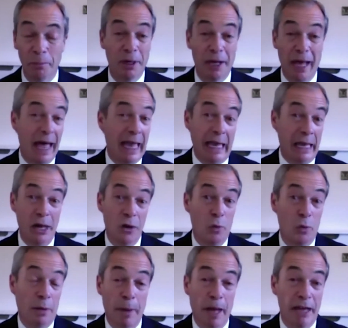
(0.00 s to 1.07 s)
But hey,
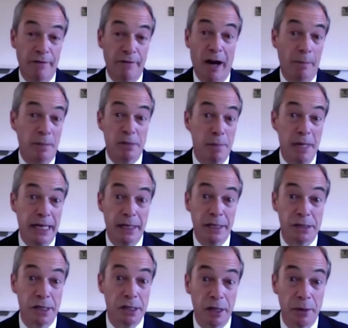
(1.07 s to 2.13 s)
we'll pay farmers
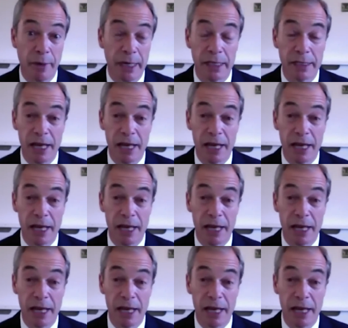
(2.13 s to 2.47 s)
millions to do it,